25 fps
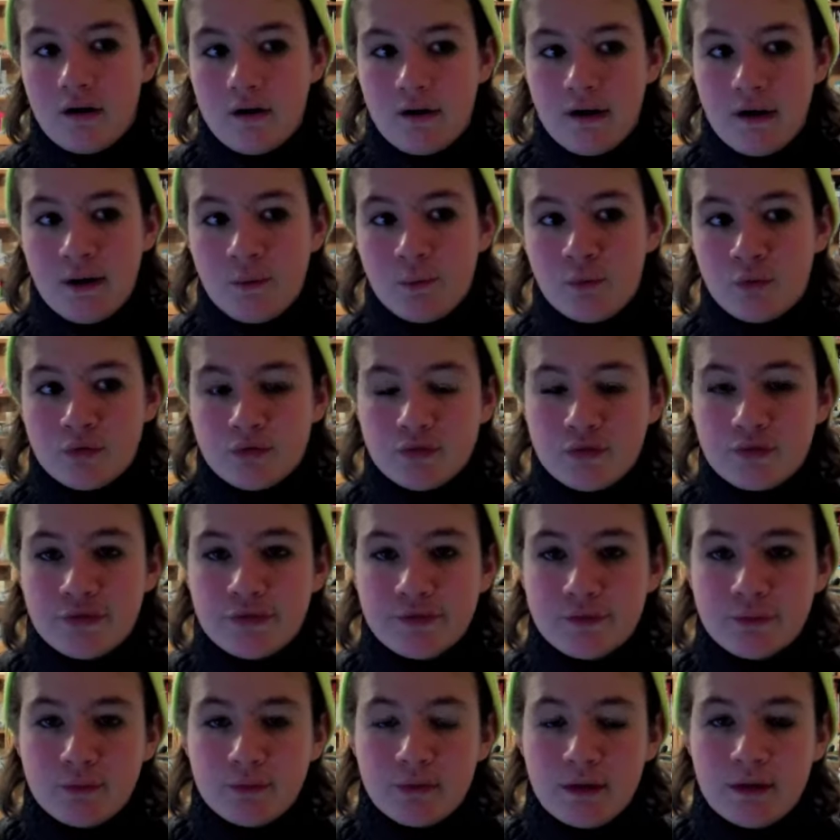I walked to
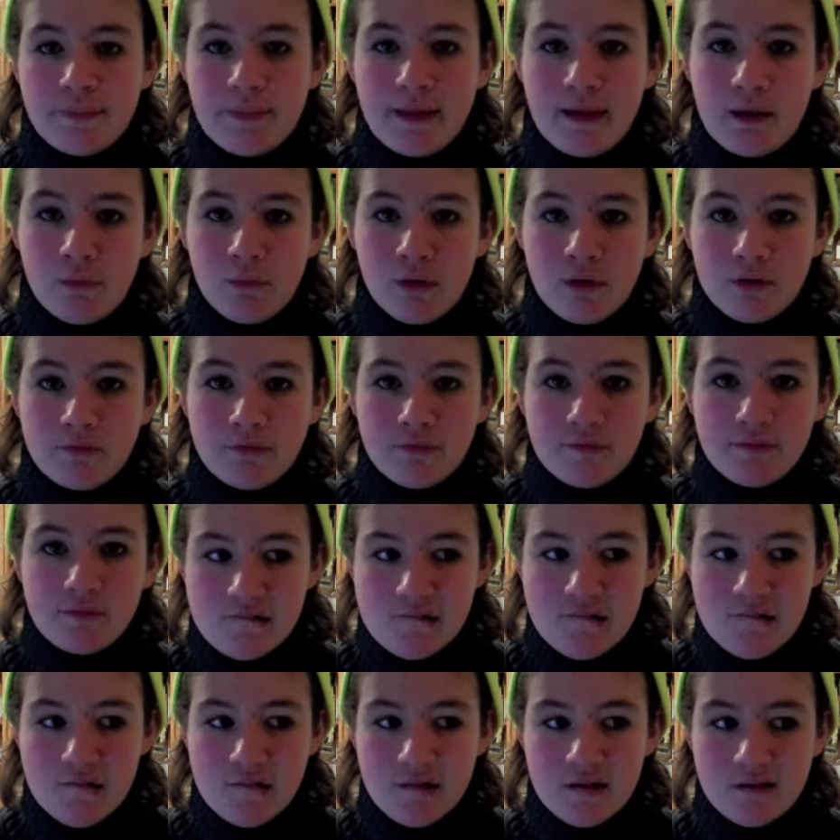school like that
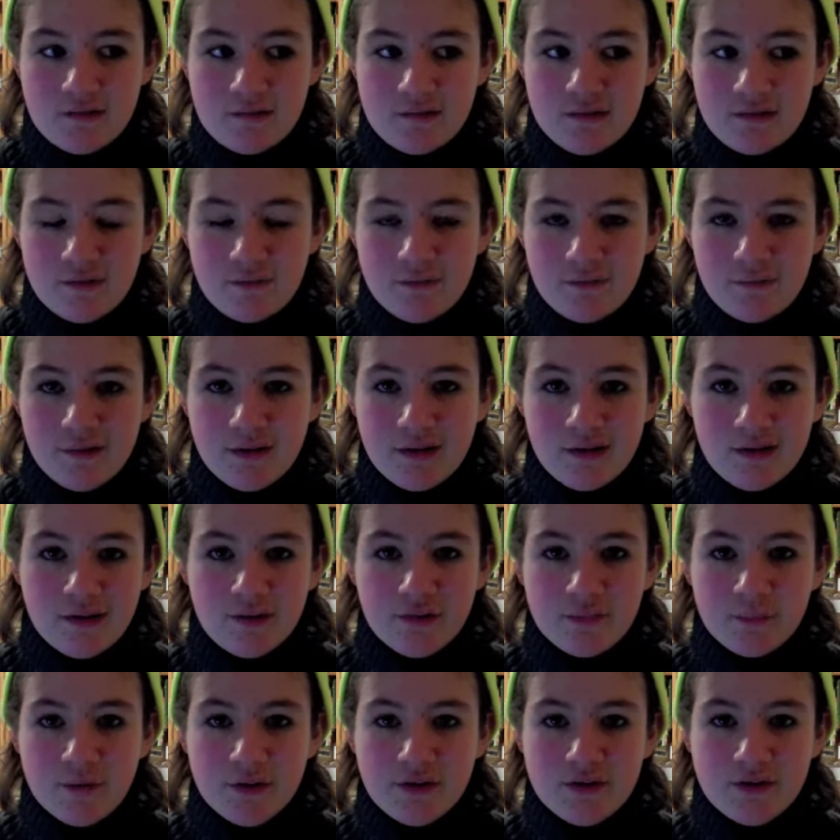once. Didn't
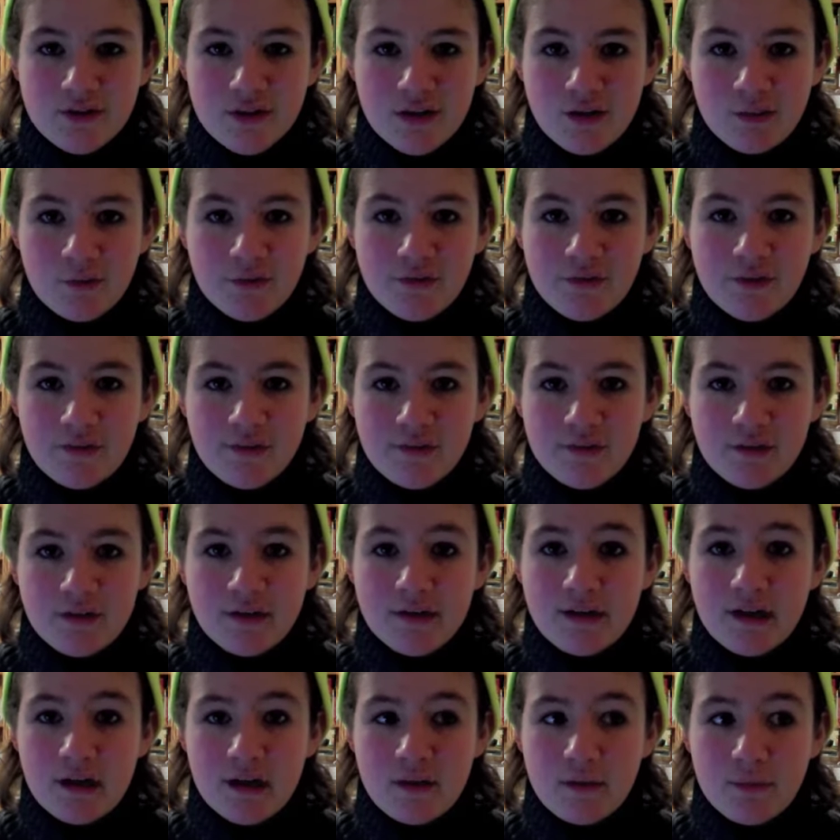realise my shirt was
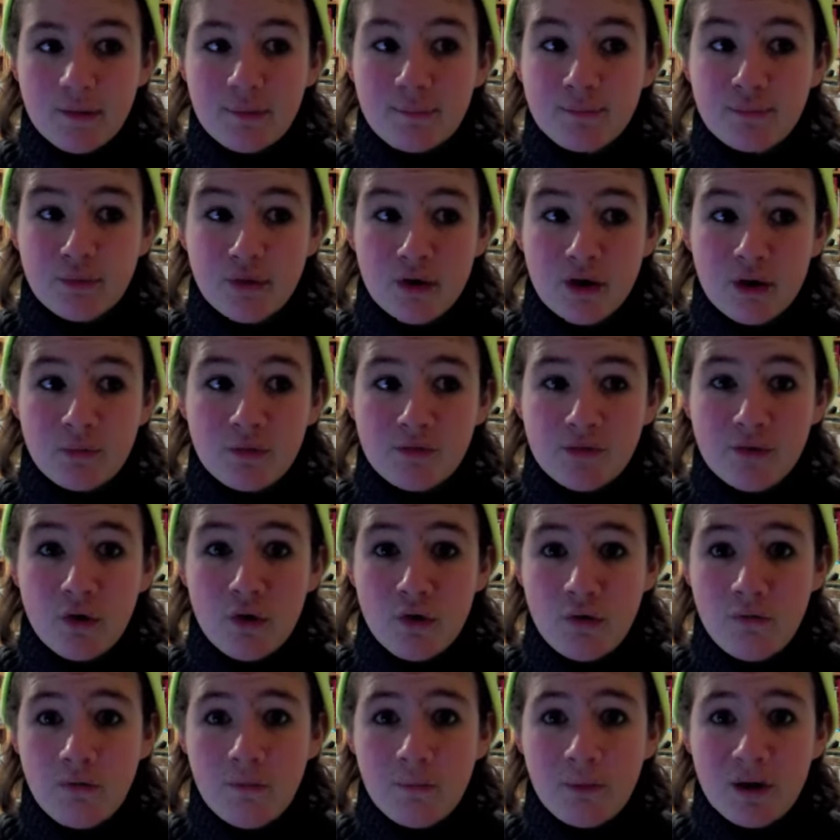inside out and my bra was
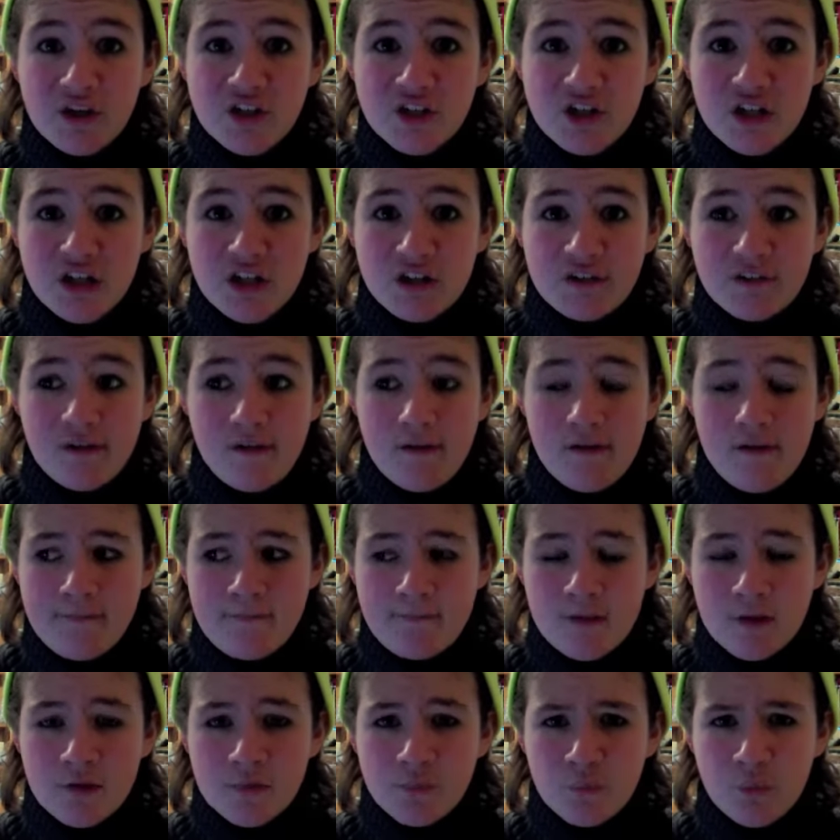over my shirt.
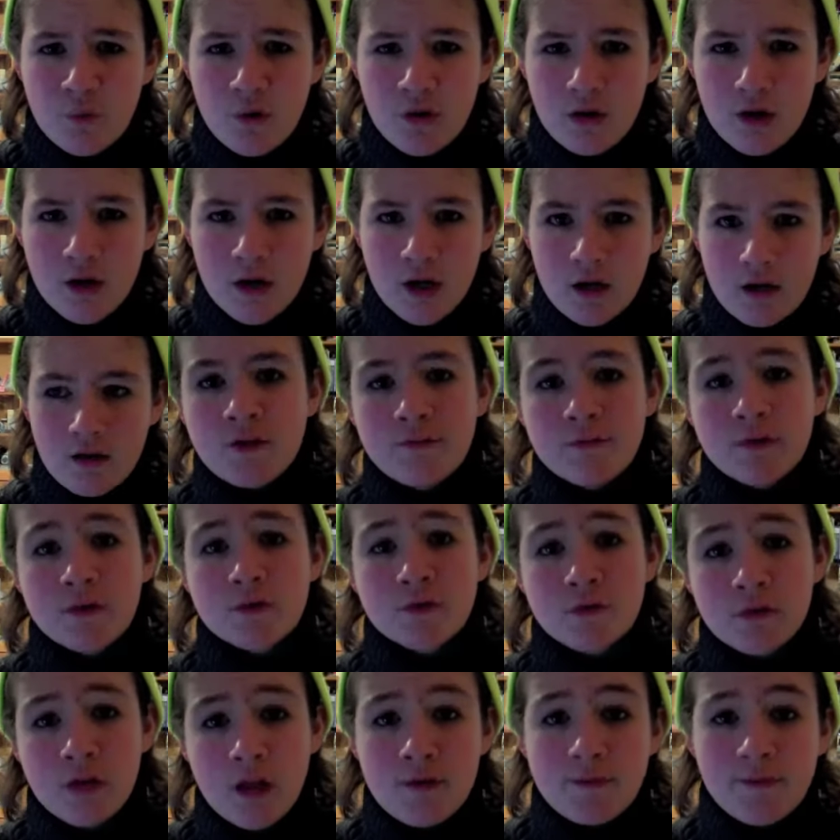That's worrying. You've
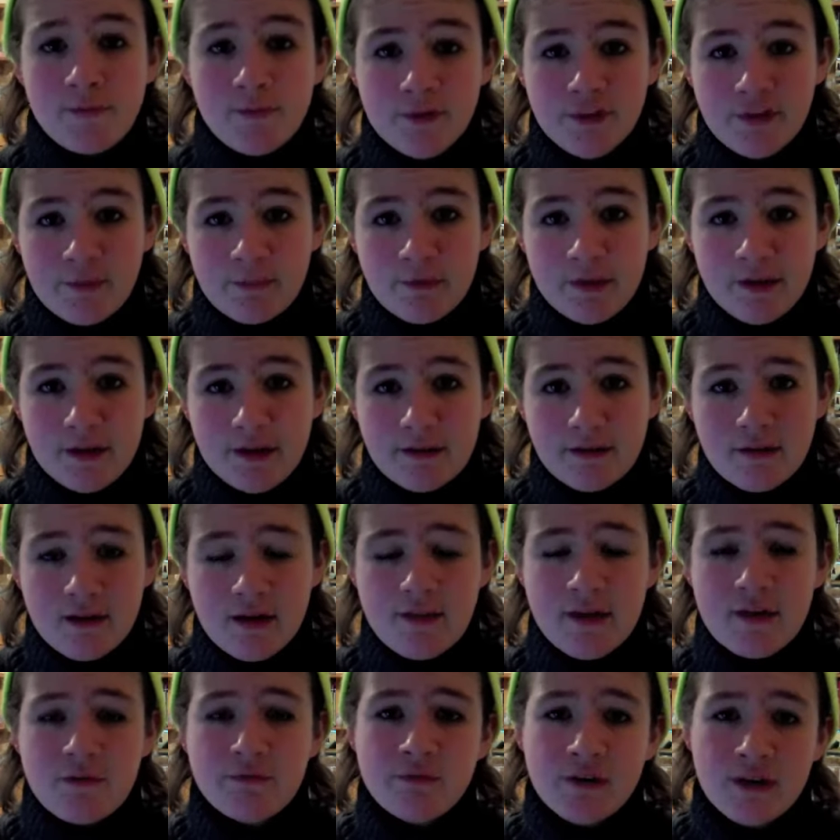looked all over for something
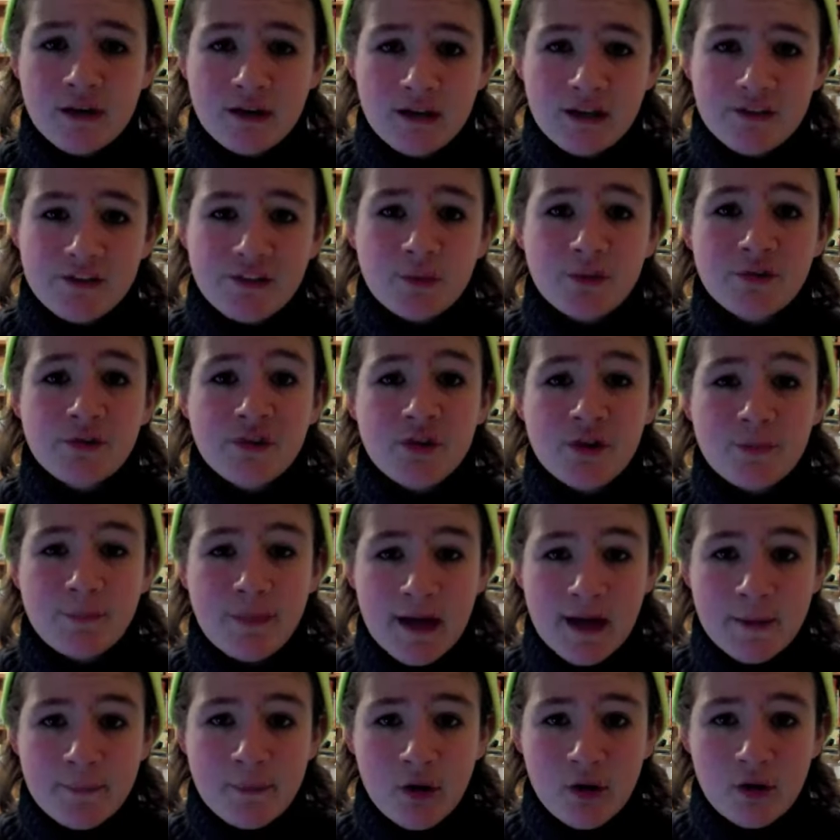and then realised it was in your
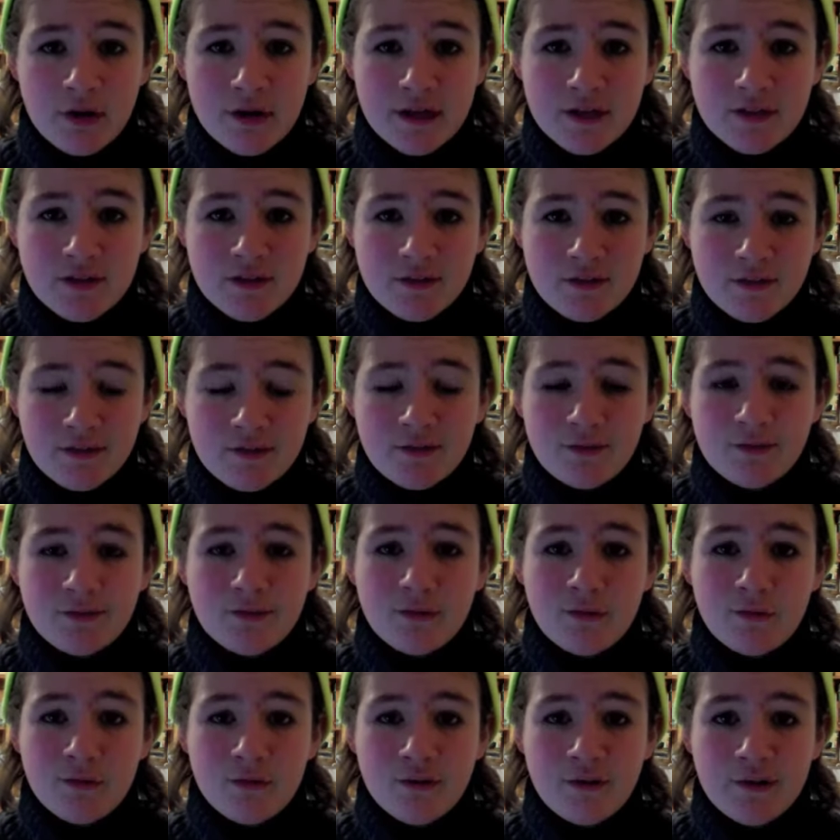back pocket
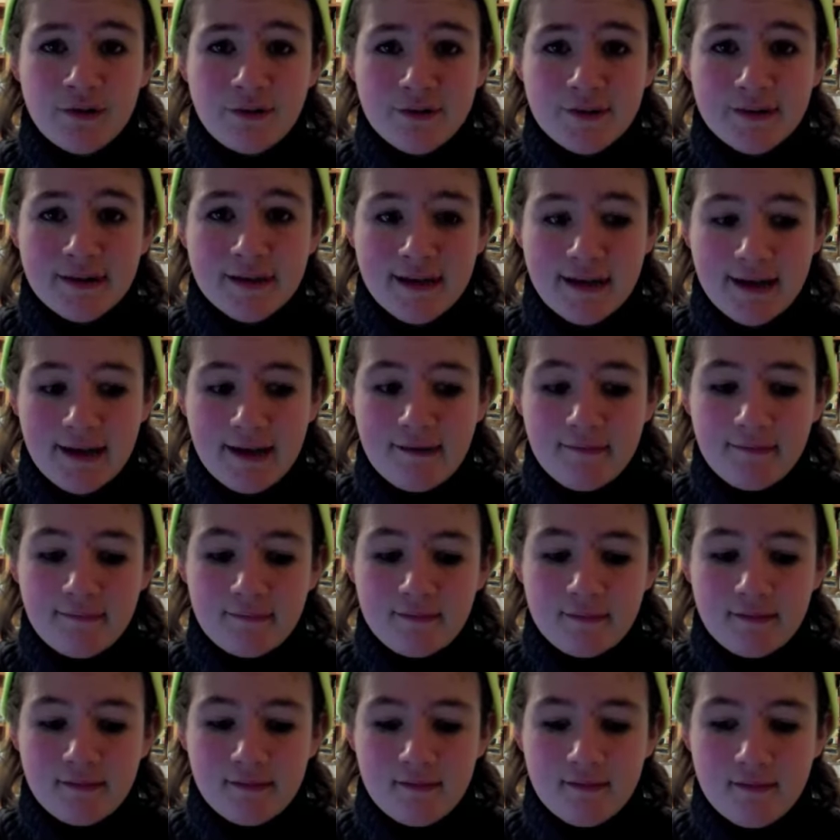or in your
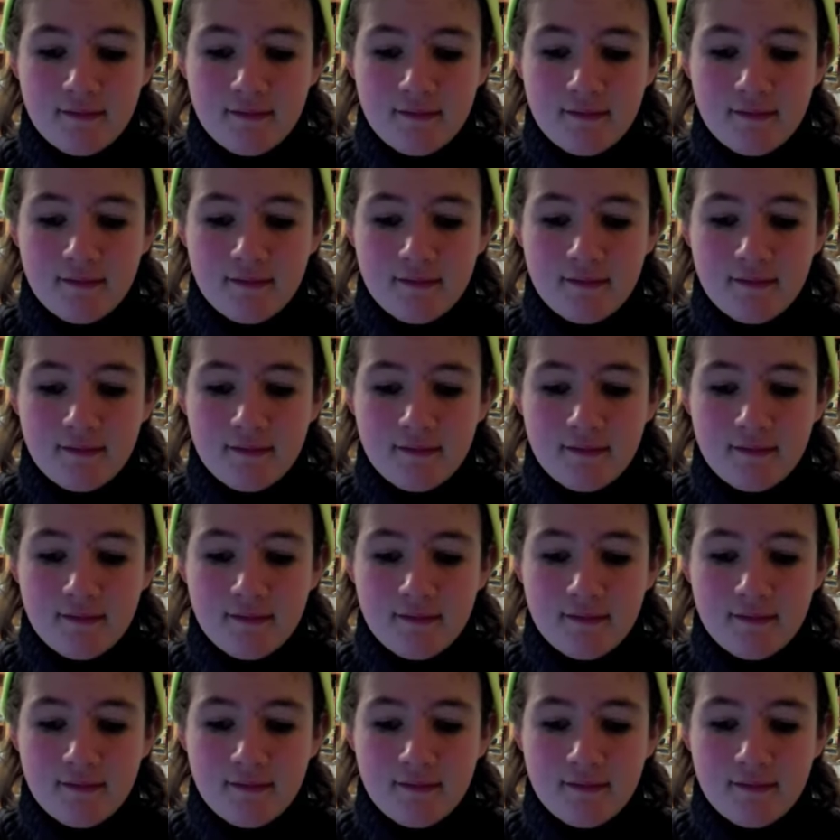hand.